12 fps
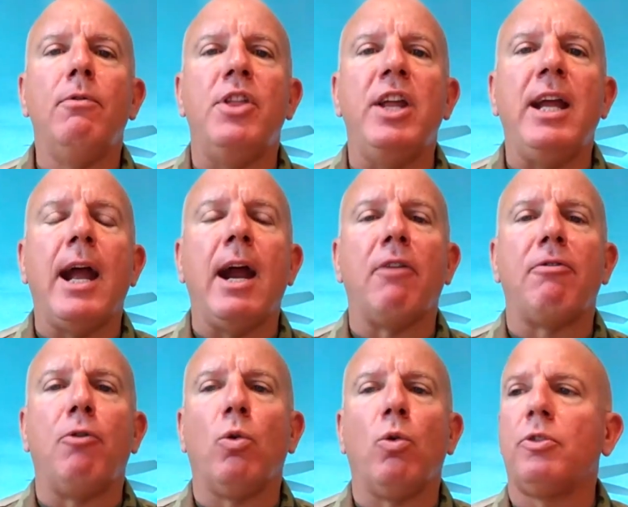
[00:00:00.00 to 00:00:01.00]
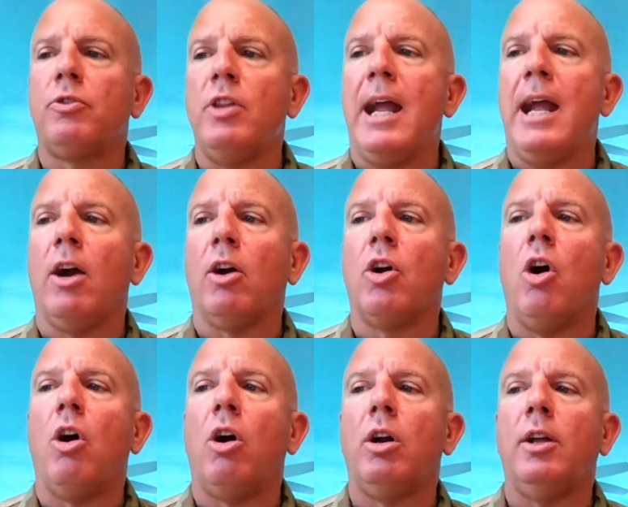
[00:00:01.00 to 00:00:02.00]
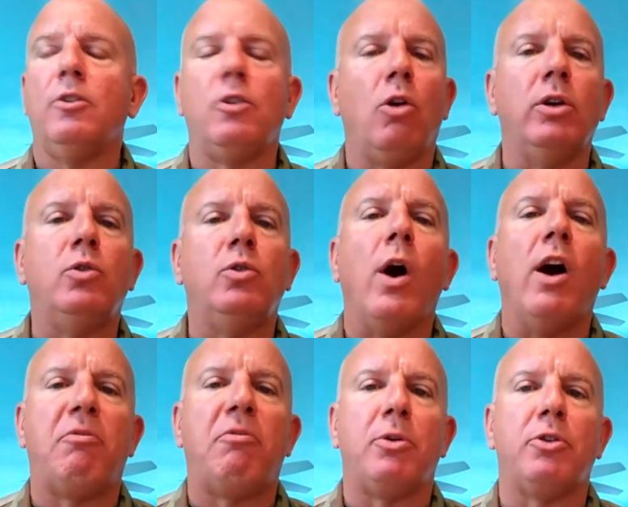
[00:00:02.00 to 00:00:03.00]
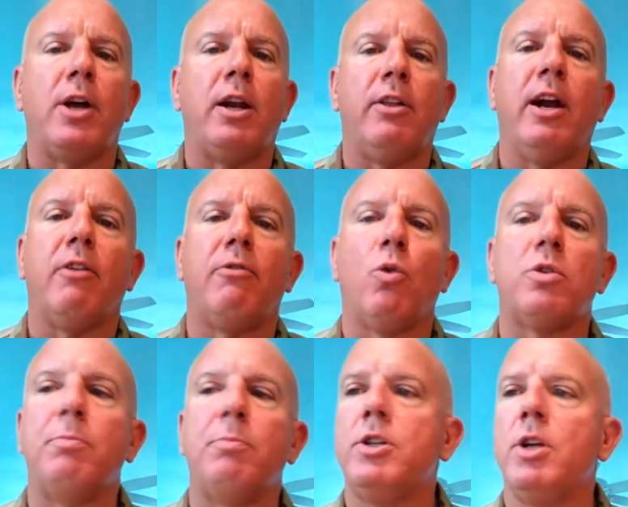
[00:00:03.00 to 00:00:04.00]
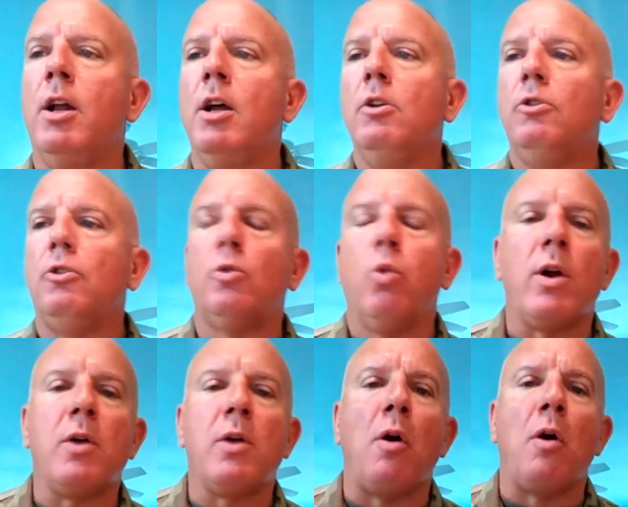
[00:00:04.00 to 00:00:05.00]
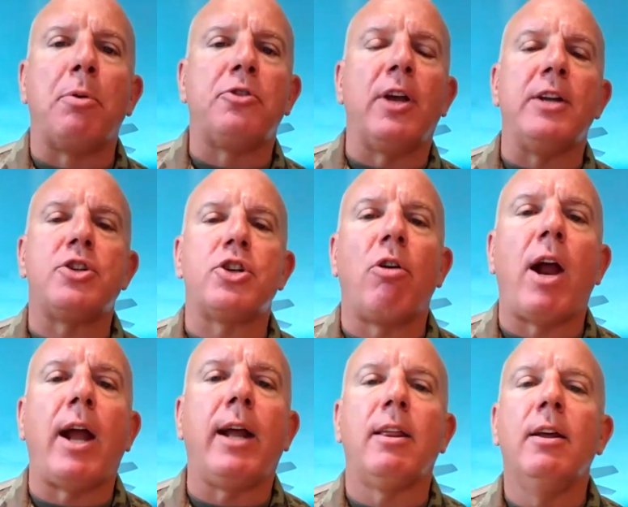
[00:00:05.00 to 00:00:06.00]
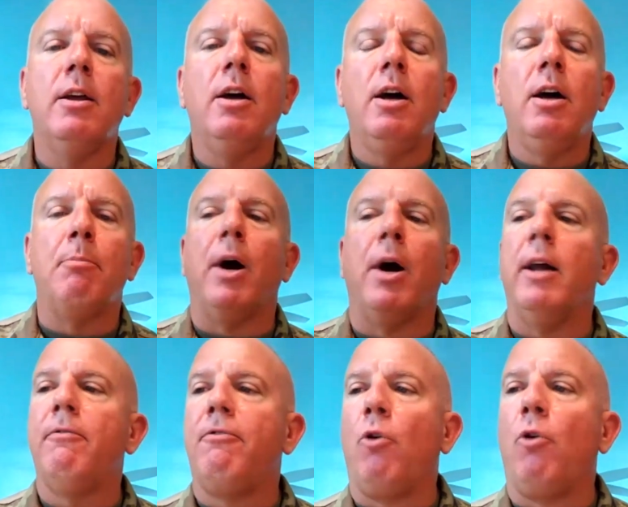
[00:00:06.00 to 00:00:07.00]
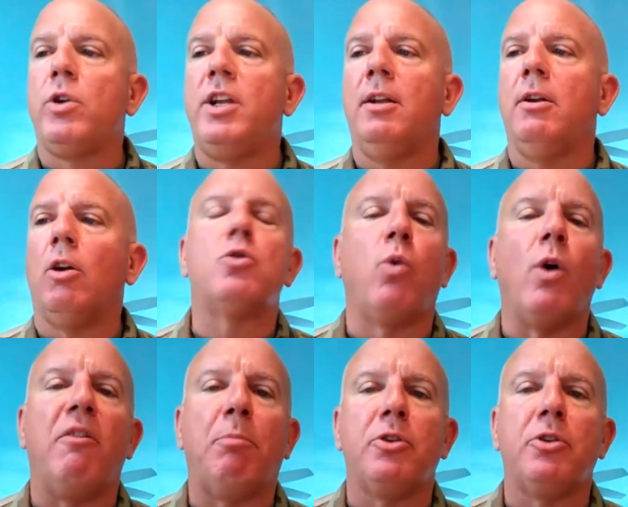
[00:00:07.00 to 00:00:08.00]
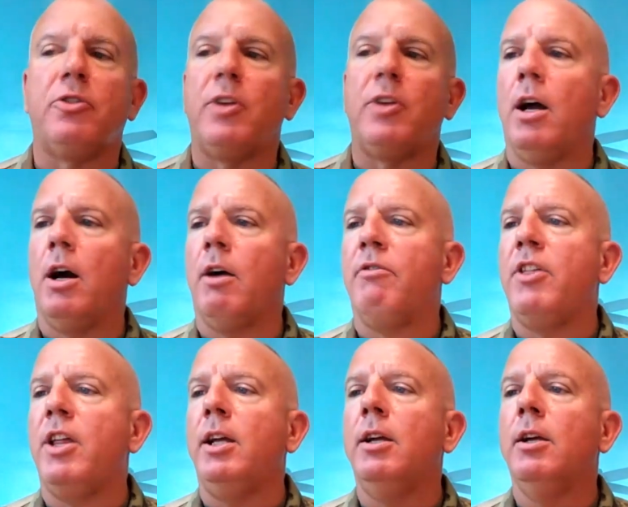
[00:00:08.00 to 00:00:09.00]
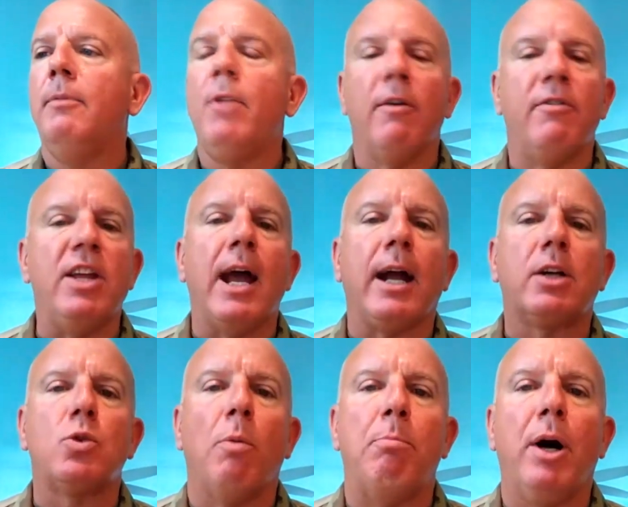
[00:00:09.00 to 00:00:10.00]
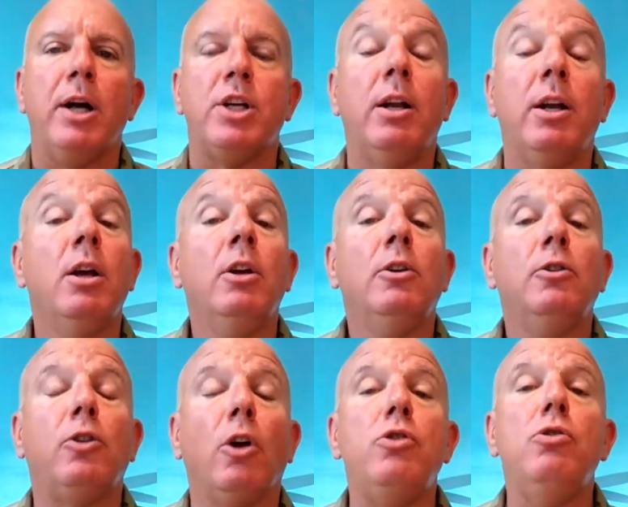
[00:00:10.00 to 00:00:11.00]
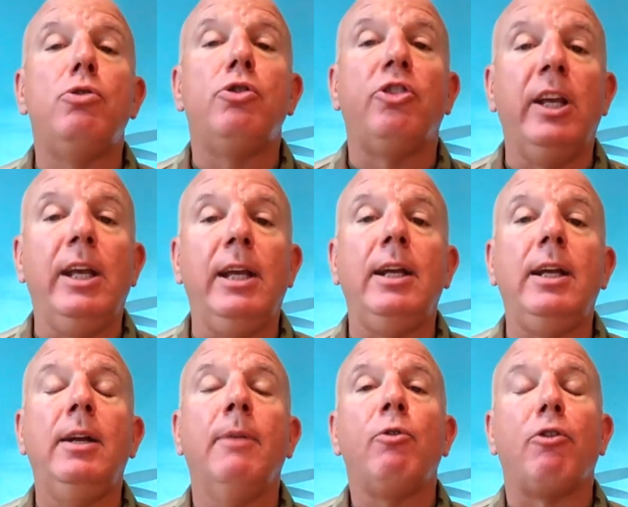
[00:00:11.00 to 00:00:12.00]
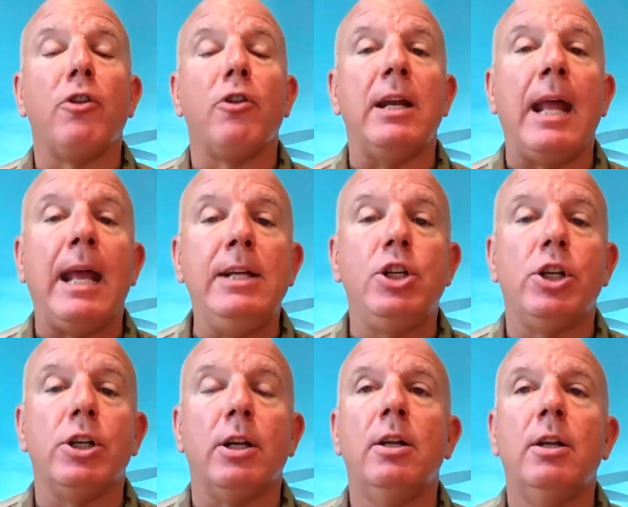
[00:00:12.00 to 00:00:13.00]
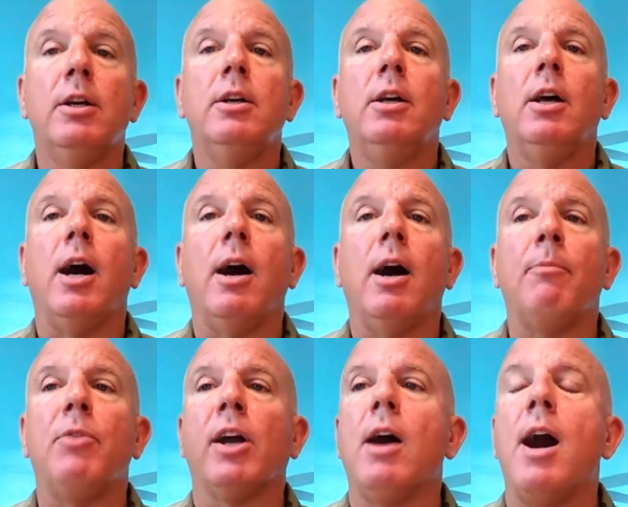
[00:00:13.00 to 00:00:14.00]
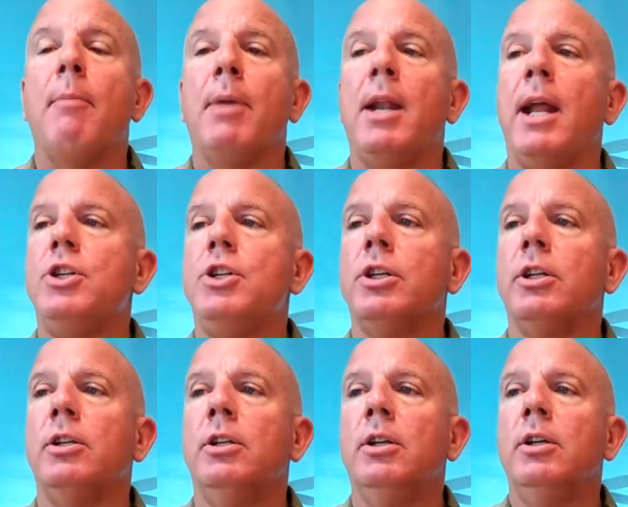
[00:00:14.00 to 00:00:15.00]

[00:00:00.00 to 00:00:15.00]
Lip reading: the Air Force, the Air Guard, is only 12% of the Air Force budget. So 21% strength, but 14 or 12% of the actual budget. So you see, for the nation, the combination